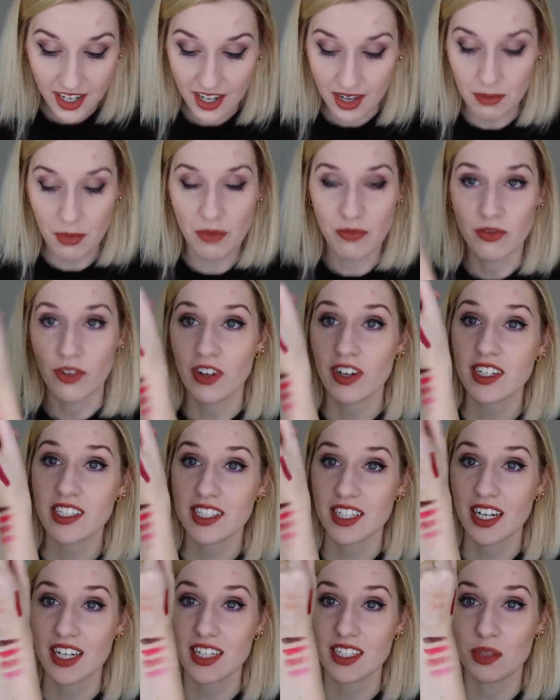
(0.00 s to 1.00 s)
I'm um, very
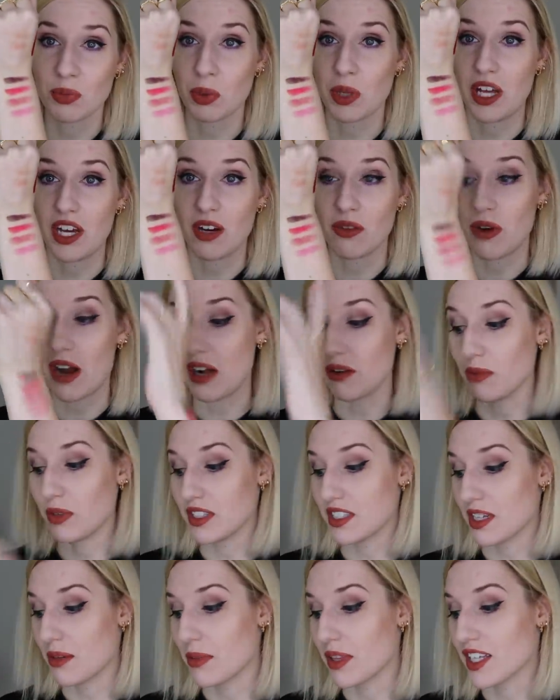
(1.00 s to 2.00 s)
excited to play around
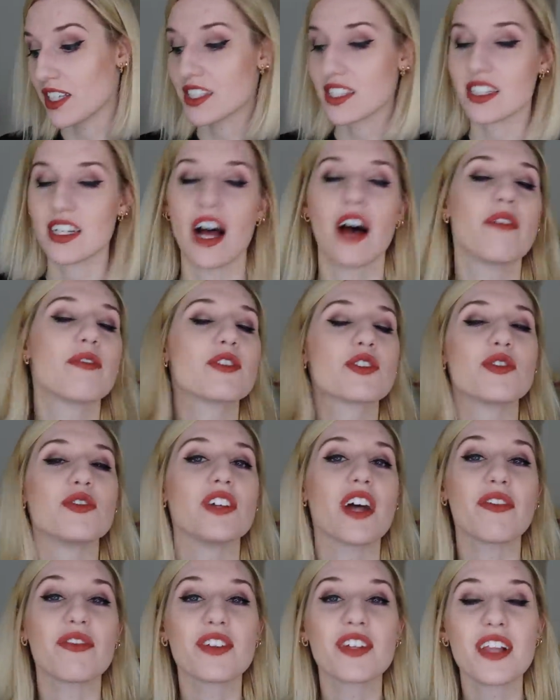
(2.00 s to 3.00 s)
with some of this stuff. So
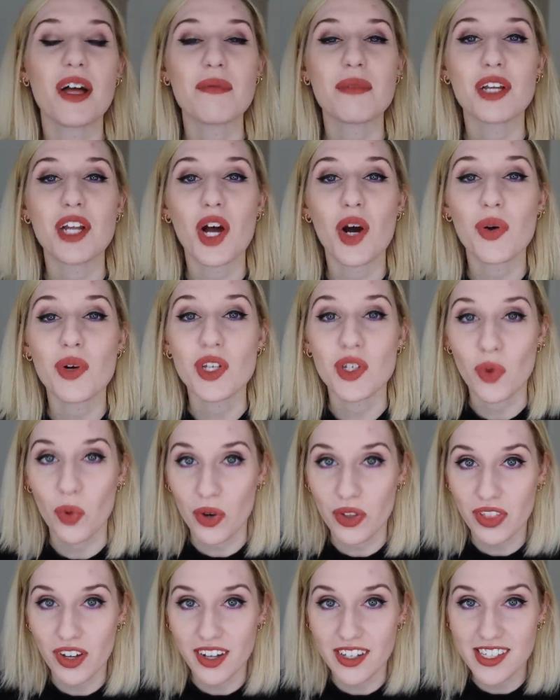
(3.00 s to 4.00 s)
definitely let me know
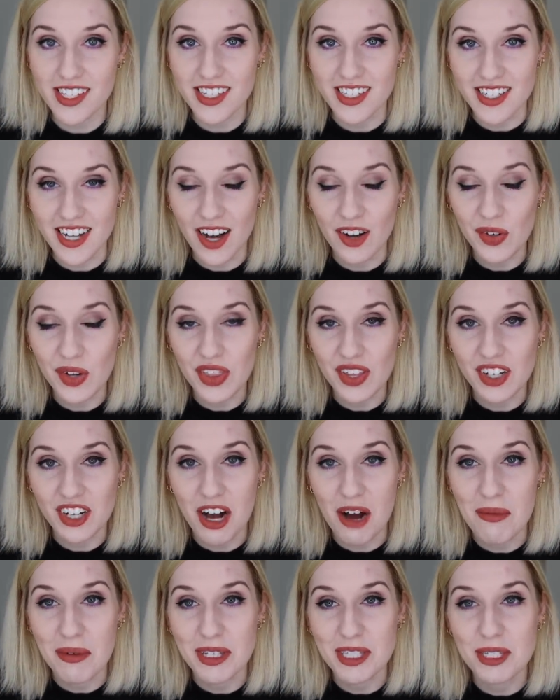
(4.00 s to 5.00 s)
your thoughts down in the
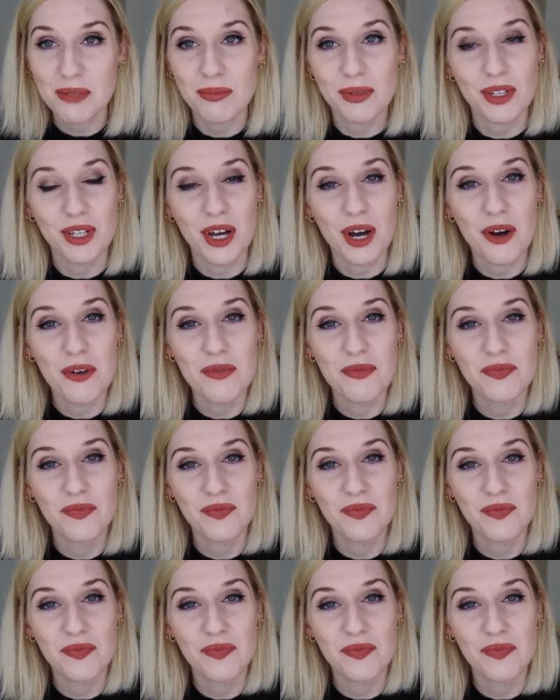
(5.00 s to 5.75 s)
comments below.